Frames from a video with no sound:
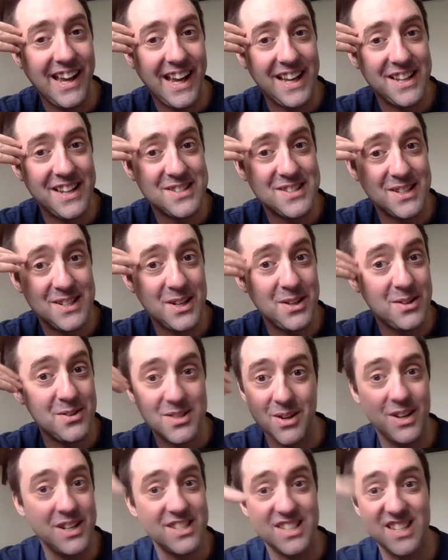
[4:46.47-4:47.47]
I had to
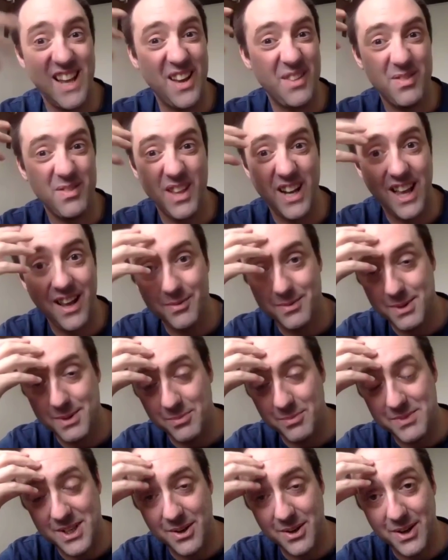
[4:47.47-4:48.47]
do. So I just left the
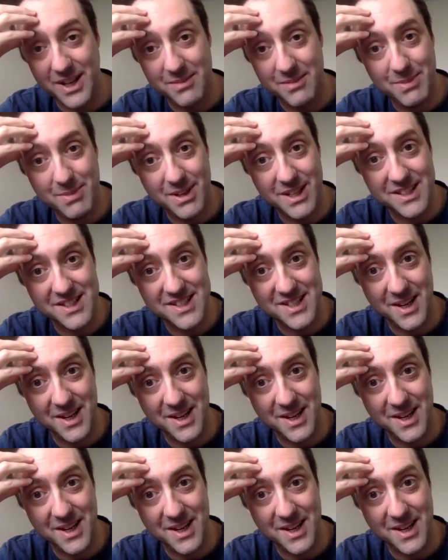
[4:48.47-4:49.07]
laptop to it.